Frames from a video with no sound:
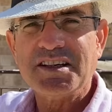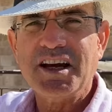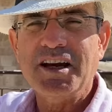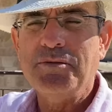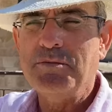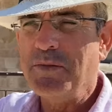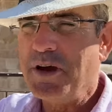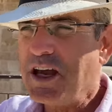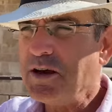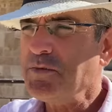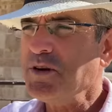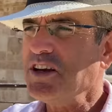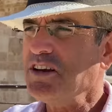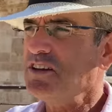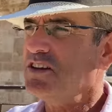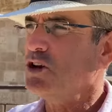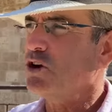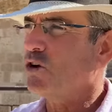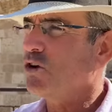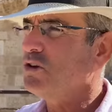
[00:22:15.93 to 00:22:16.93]
And maybe
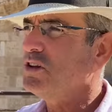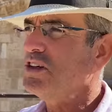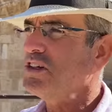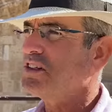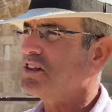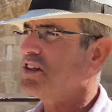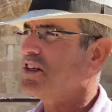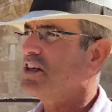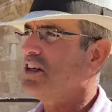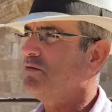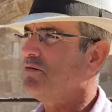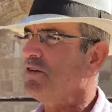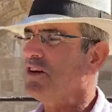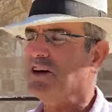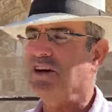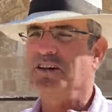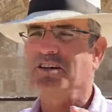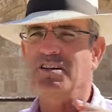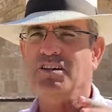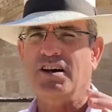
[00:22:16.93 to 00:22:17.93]
the only
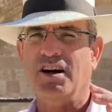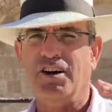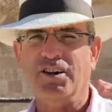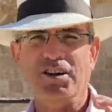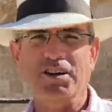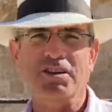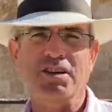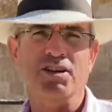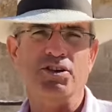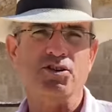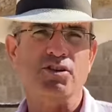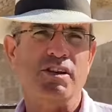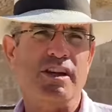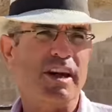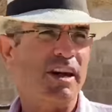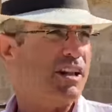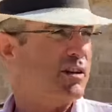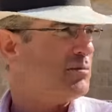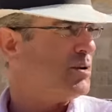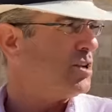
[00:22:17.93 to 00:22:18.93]
significant architectural
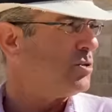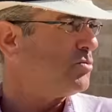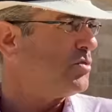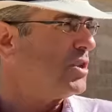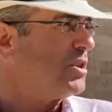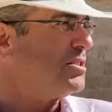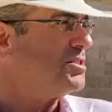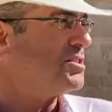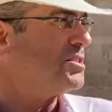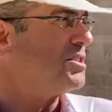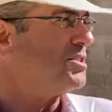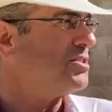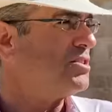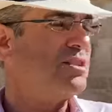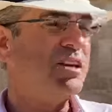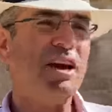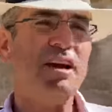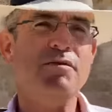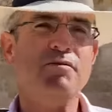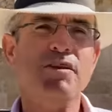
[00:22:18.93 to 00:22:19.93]
element we can see
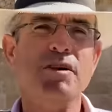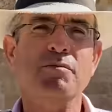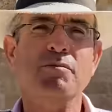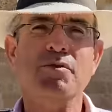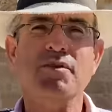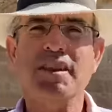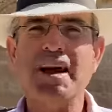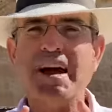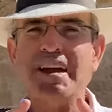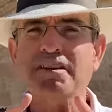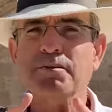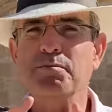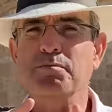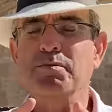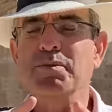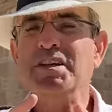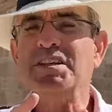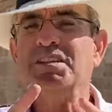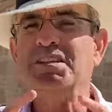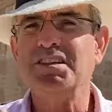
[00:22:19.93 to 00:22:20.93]
today from that
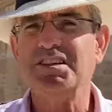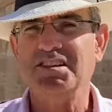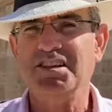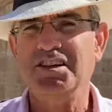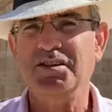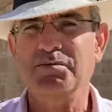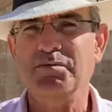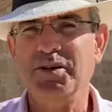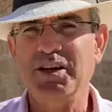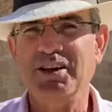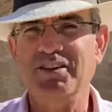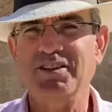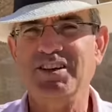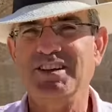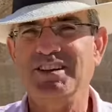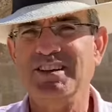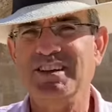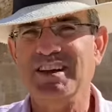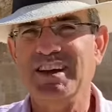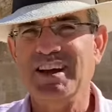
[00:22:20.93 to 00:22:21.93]
Byzantine
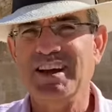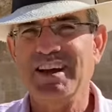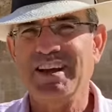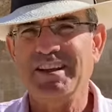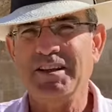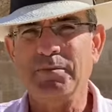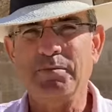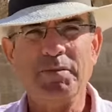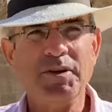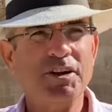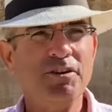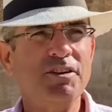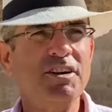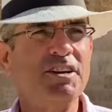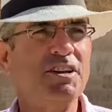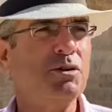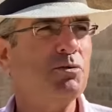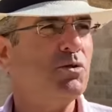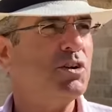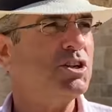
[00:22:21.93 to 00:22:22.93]
period, the period
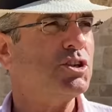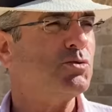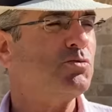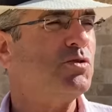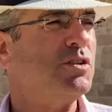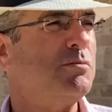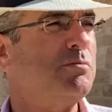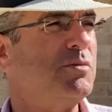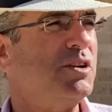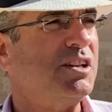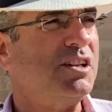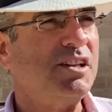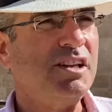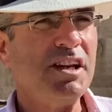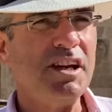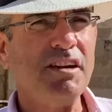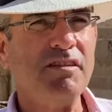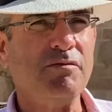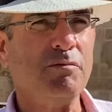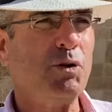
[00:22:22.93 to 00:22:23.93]
in which we
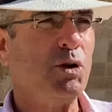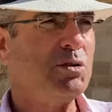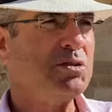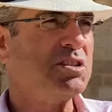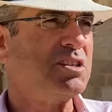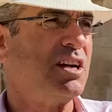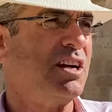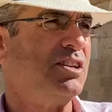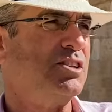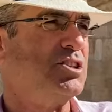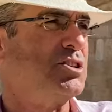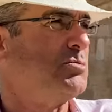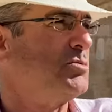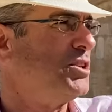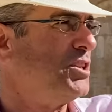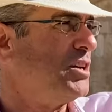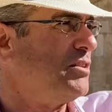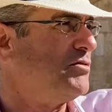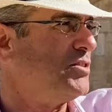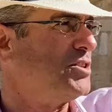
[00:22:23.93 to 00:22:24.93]
believe, most scholars
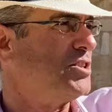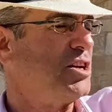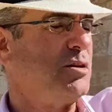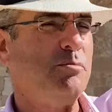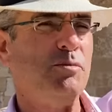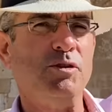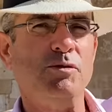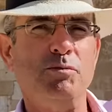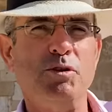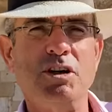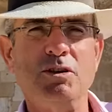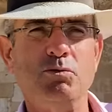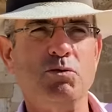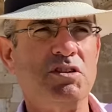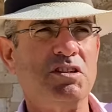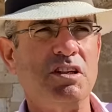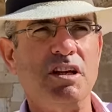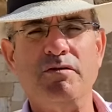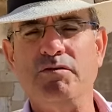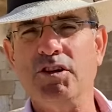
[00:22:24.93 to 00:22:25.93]
believe, the Temple Mount
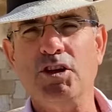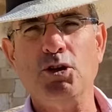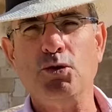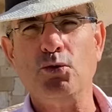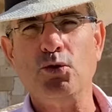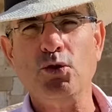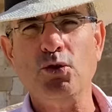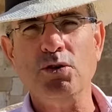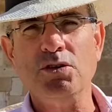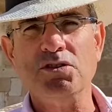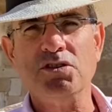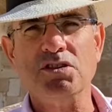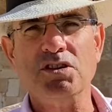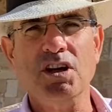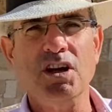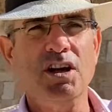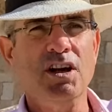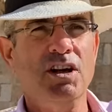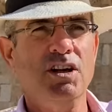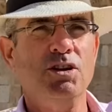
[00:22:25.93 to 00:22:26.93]
was left in ruins
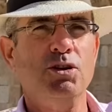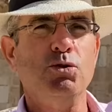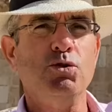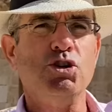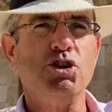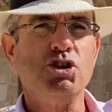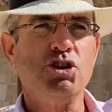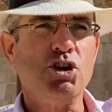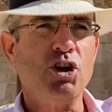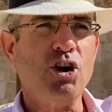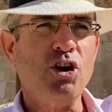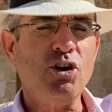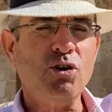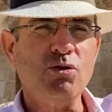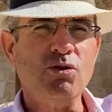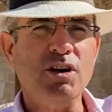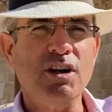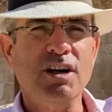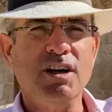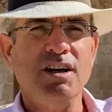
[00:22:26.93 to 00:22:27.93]
to
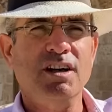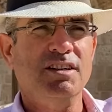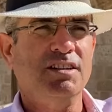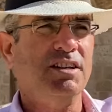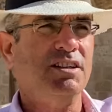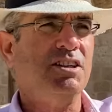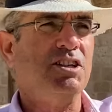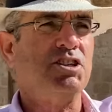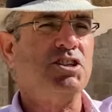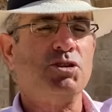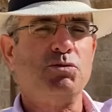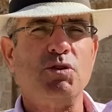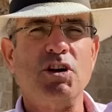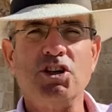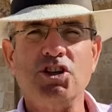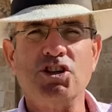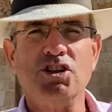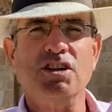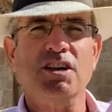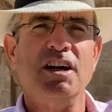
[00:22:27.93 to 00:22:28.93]
show the
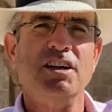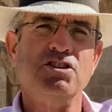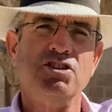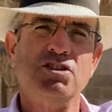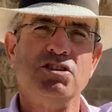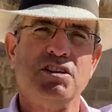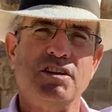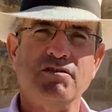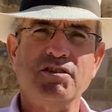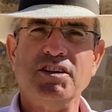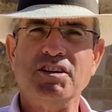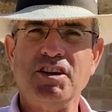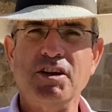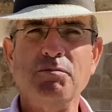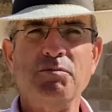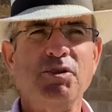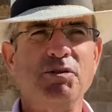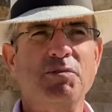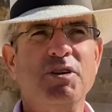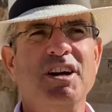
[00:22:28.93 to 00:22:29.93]
destruction, not just of the
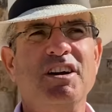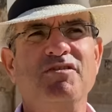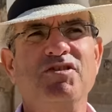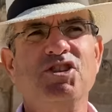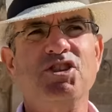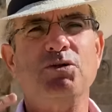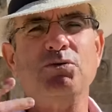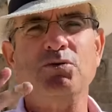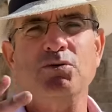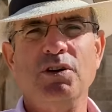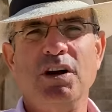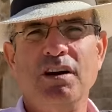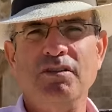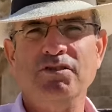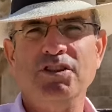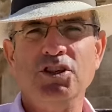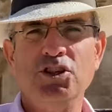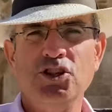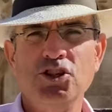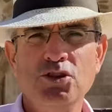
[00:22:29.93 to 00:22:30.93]
temple, but
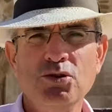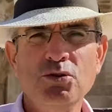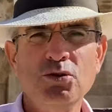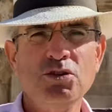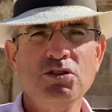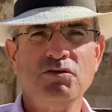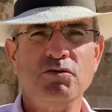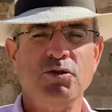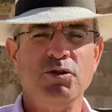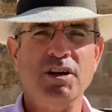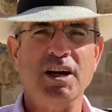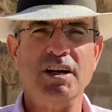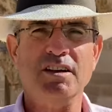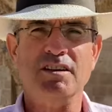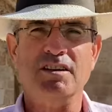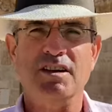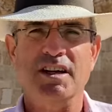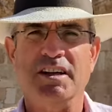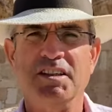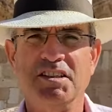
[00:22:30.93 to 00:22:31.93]
of the Jews for not
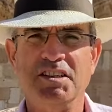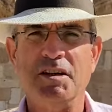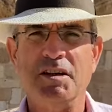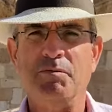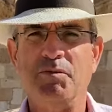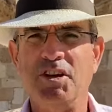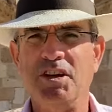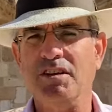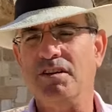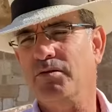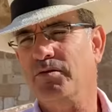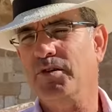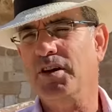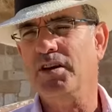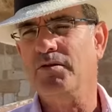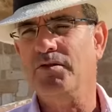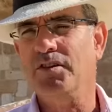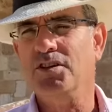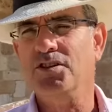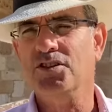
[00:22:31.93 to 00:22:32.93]
accepting the
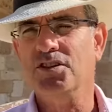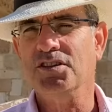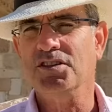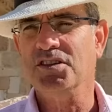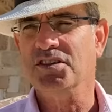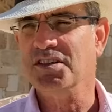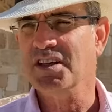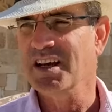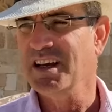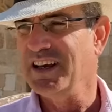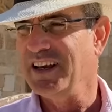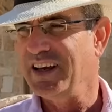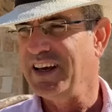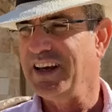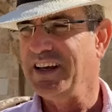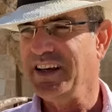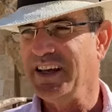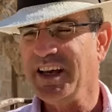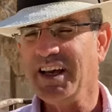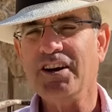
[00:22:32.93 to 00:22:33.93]
faith in Jesus.
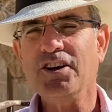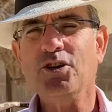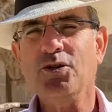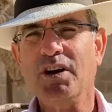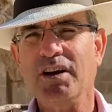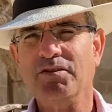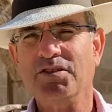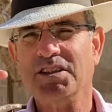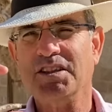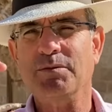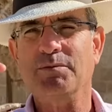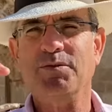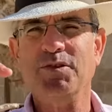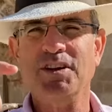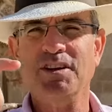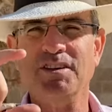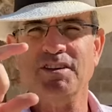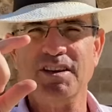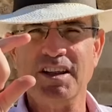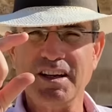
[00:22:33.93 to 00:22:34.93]
And here you have
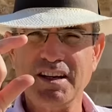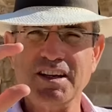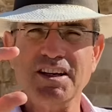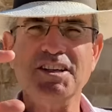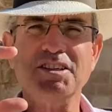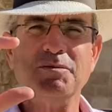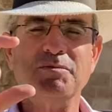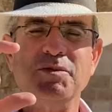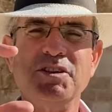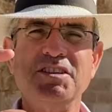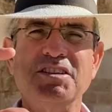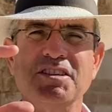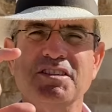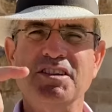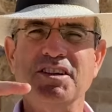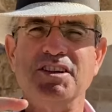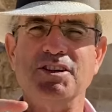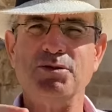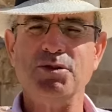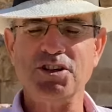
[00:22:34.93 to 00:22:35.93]
something that is
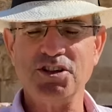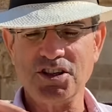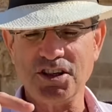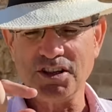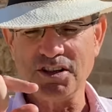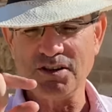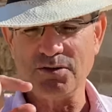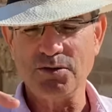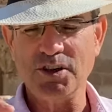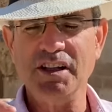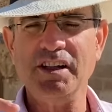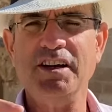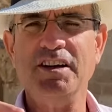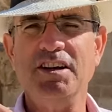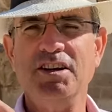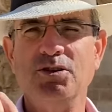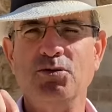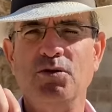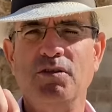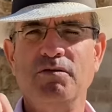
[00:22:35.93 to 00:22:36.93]
Byzantine Christian
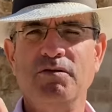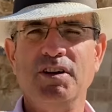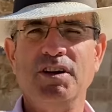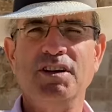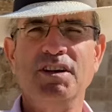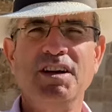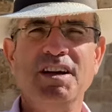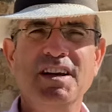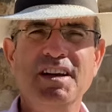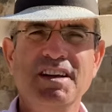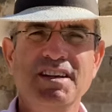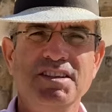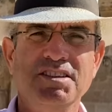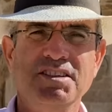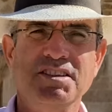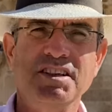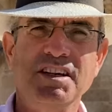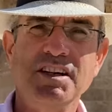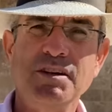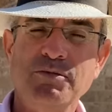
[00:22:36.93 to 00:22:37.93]
relating to a very
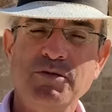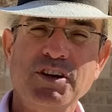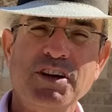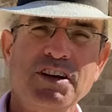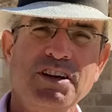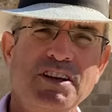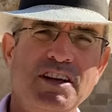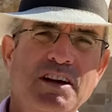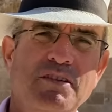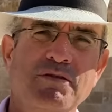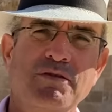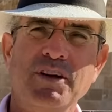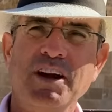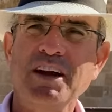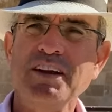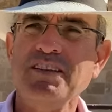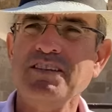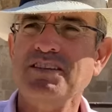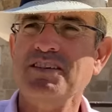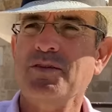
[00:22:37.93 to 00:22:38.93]
significant
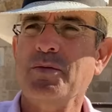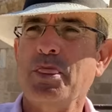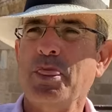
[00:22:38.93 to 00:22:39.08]
event